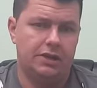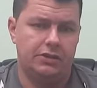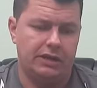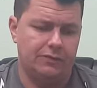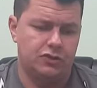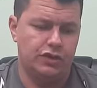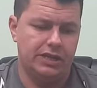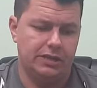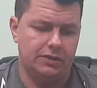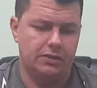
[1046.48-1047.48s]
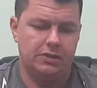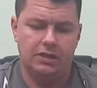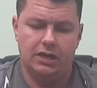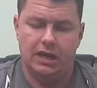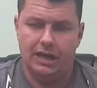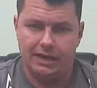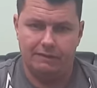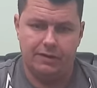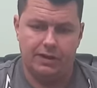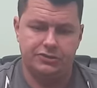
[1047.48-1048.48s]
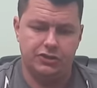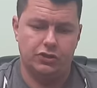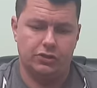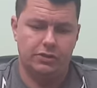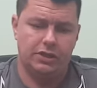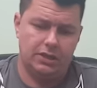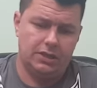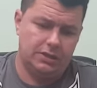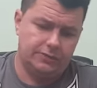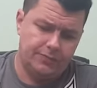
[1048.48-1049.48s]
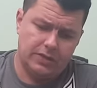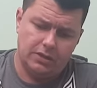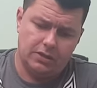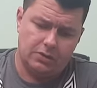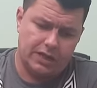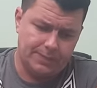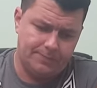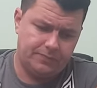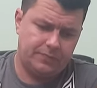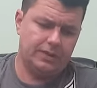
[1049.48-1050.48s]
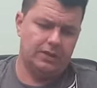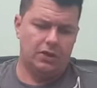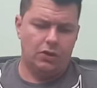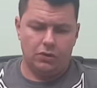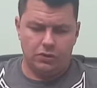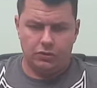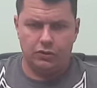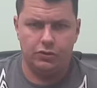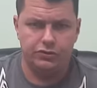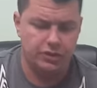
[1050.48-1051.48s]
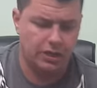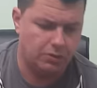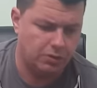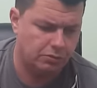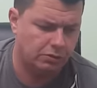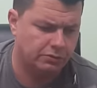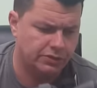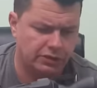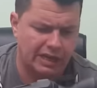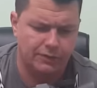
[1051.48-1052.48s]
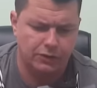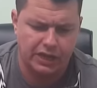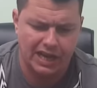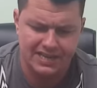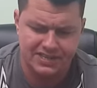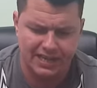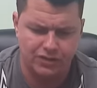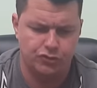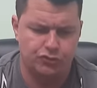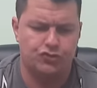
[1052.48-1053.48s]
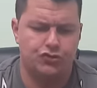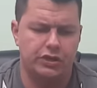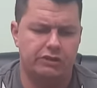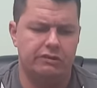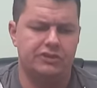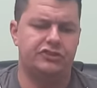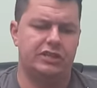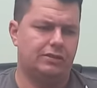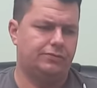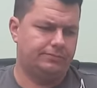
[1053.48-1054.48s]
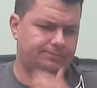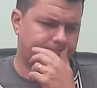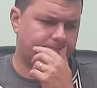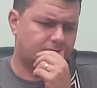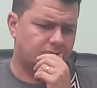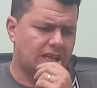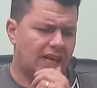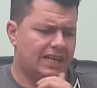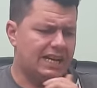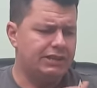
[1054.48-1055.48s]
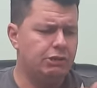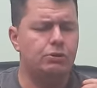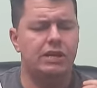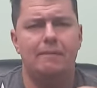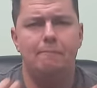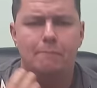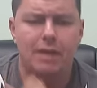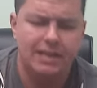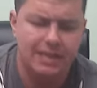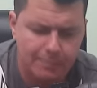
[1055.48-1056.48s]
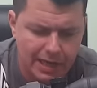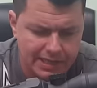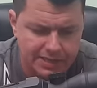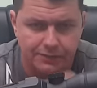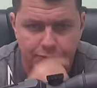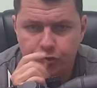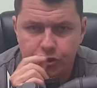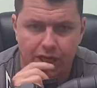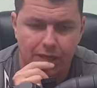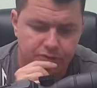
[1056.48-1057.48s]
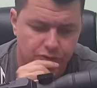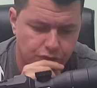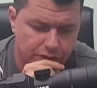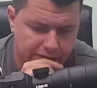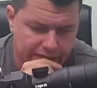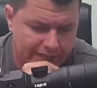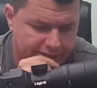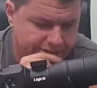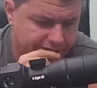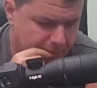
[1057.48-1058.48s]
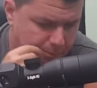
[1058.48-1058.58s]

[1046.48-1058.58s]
You have a trigger and that fires the shot. Okay. Also, what we'll have a look at is the actual trigger itself. Now you'll get many different types of trigger, and this is a